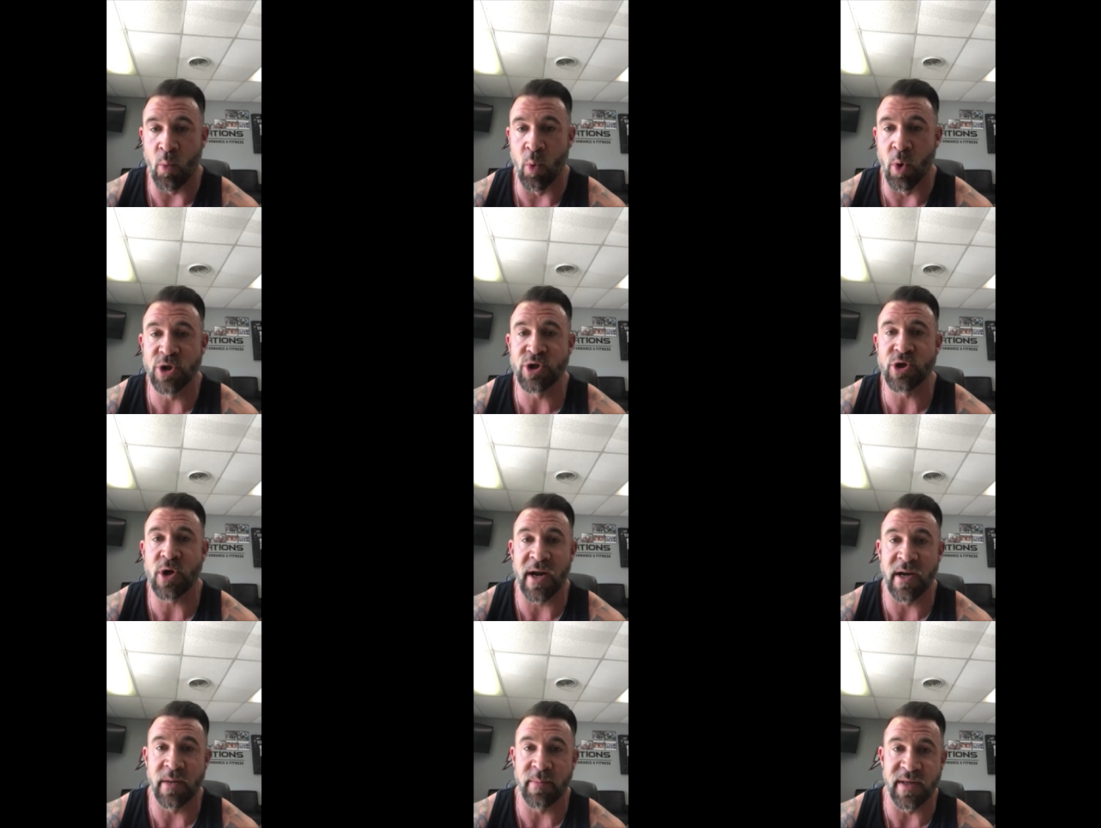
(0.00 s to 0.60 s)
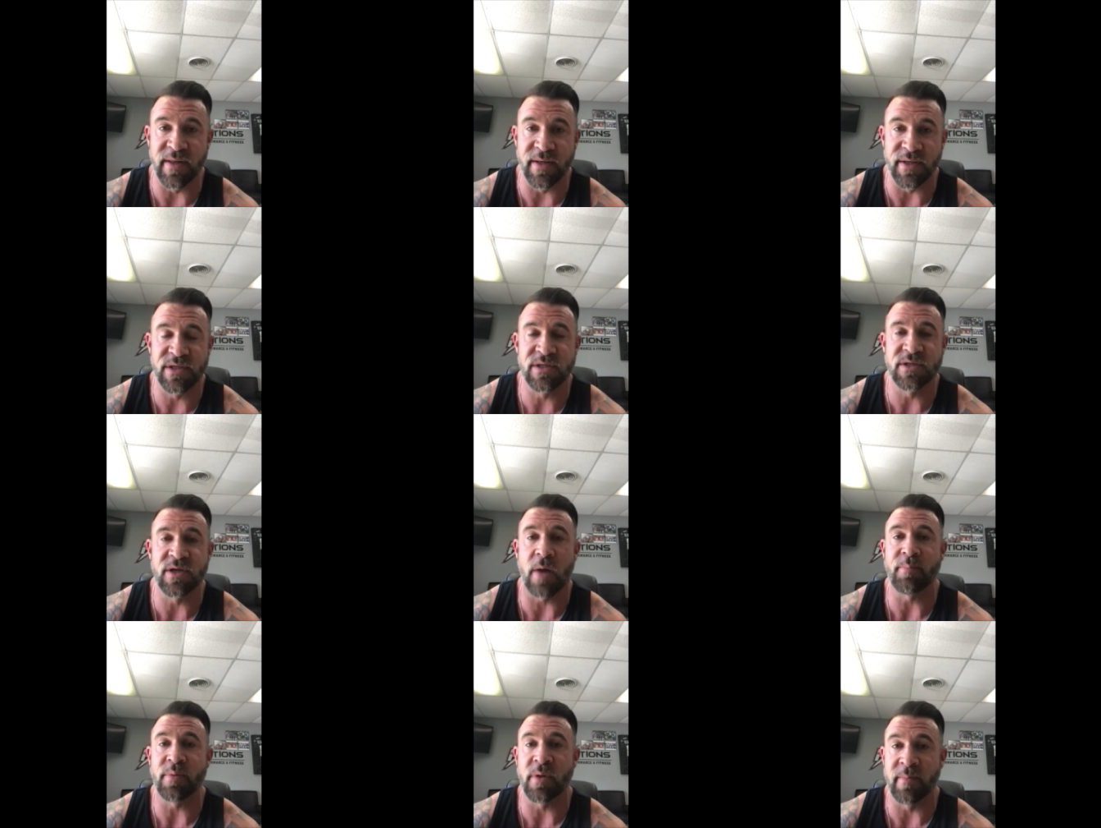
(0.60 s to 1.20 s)
We're trying to be the
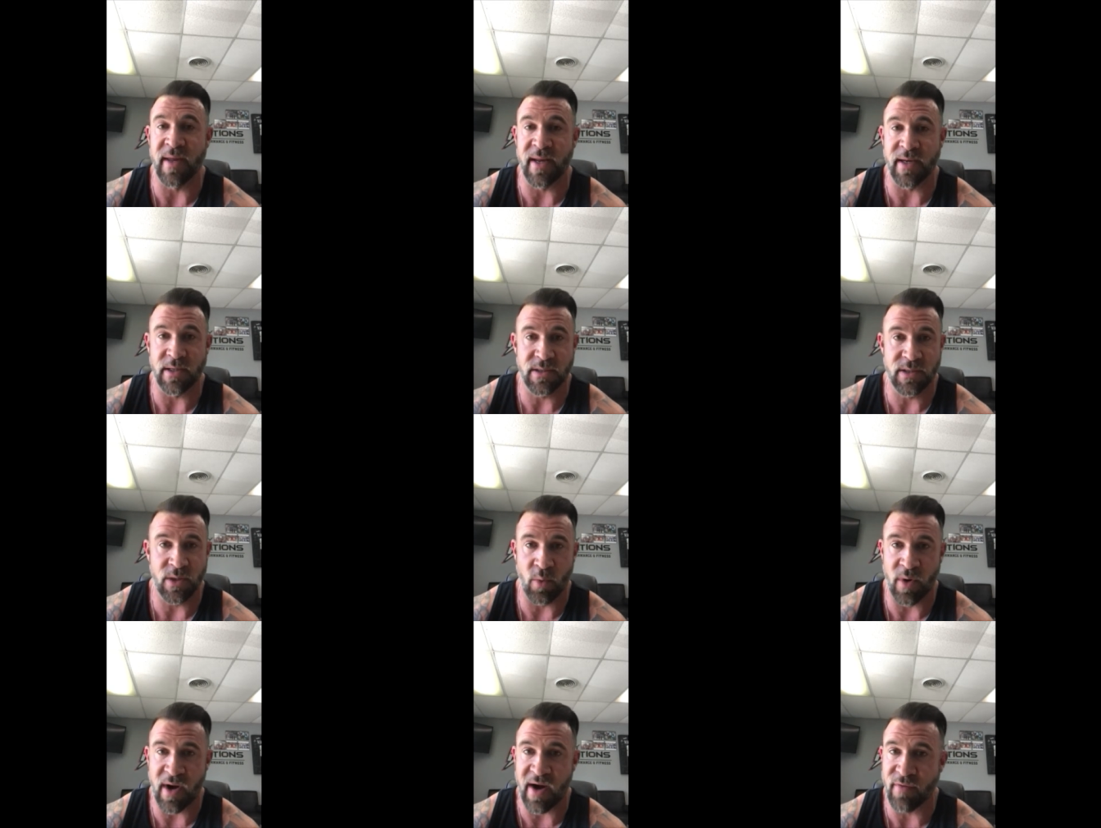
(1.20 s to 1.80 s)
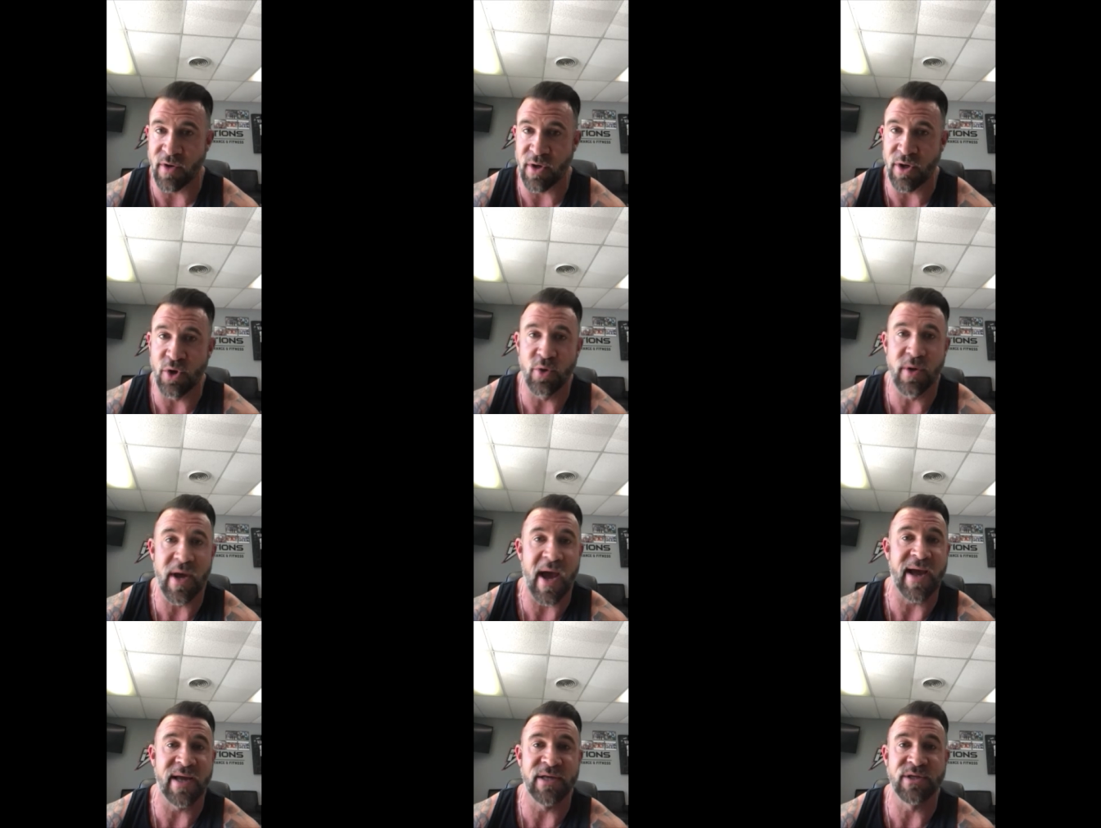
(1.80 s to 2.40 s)
supplement to whatever you
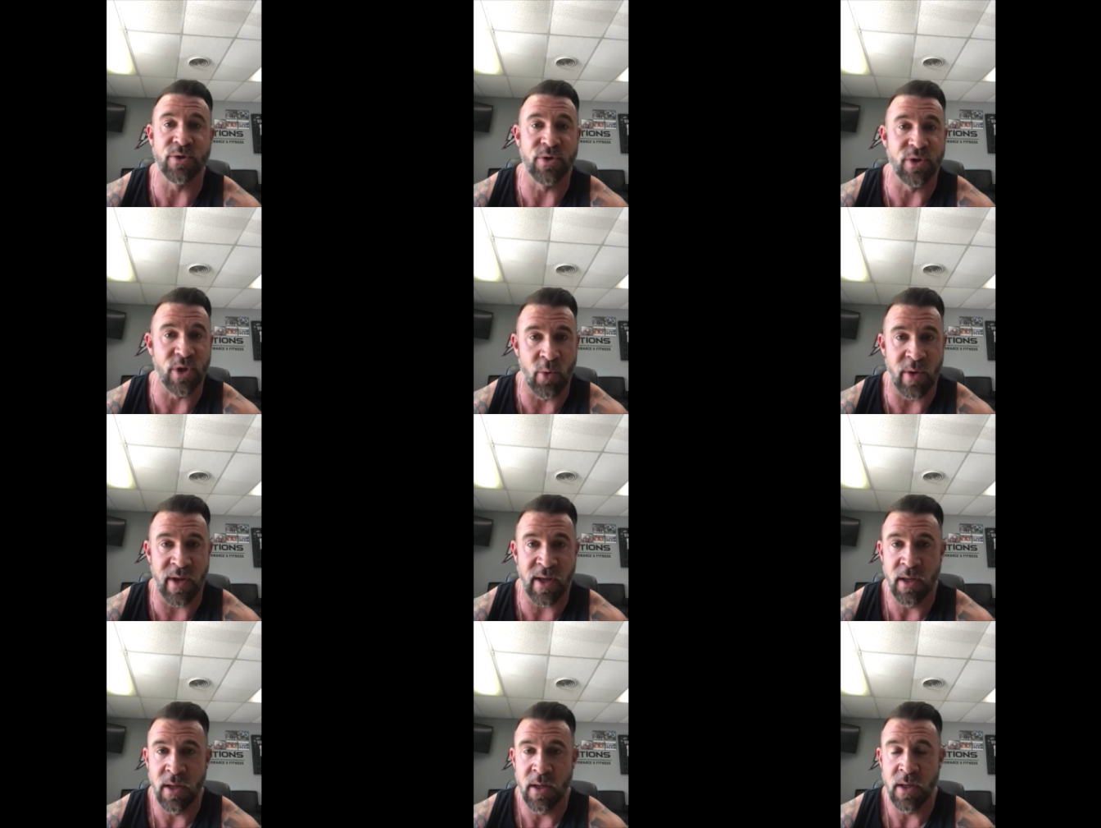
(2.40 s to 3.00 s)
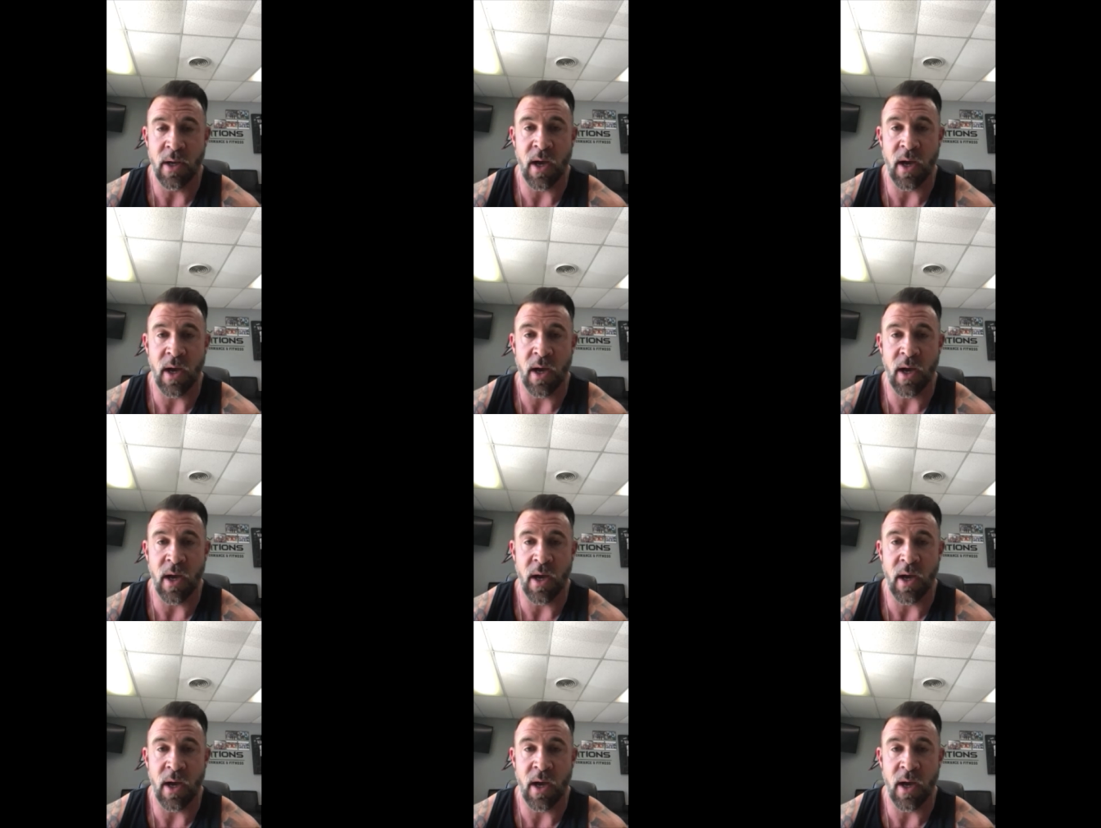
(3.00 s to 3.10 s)
guys are doing.